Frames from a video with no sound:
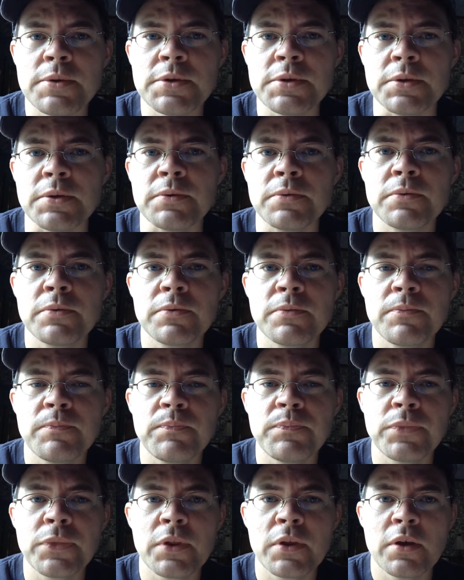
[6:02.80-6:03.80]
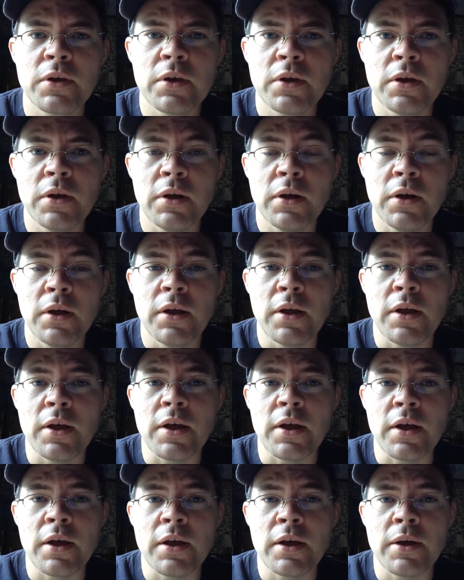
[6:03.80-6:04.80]
soon.
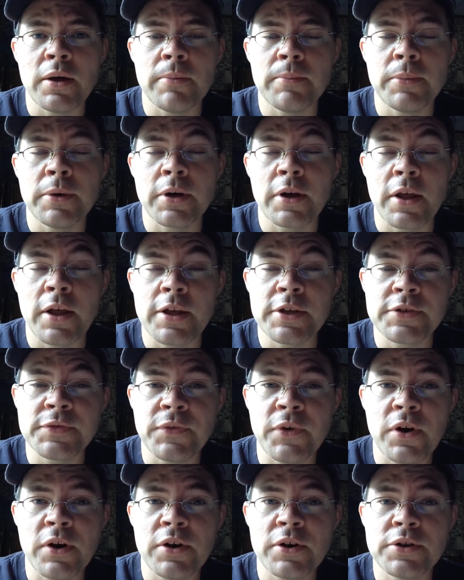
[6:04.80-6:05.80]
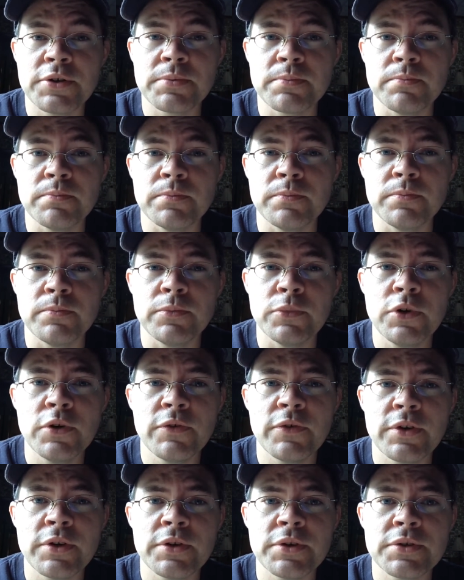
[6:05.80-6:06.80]
But as far as
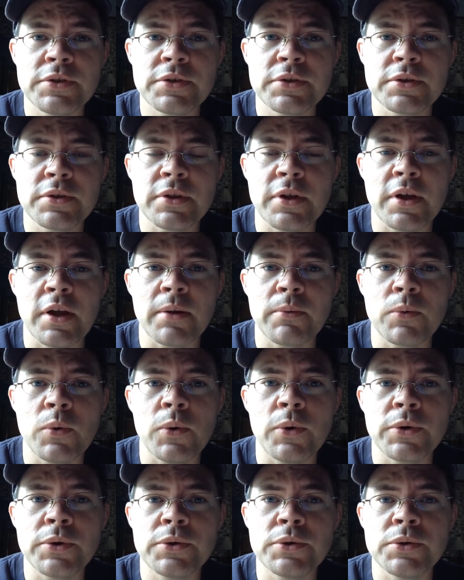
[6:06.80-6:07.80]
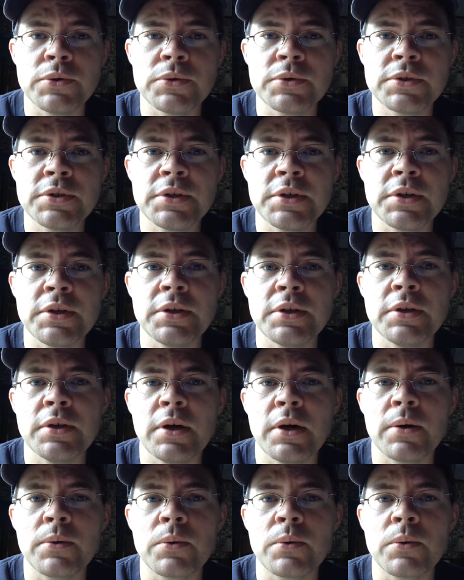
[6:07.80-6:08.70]
movies that I'm going to see,